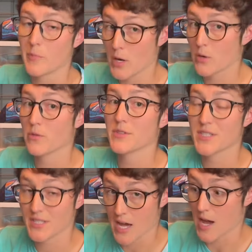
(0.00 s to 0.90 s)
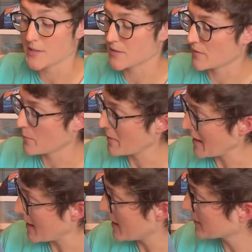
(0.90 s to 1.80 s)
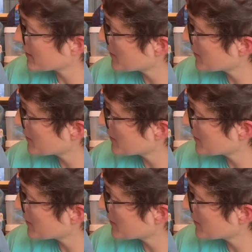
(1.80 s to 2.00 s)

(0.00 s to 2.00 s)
both sides of the pack.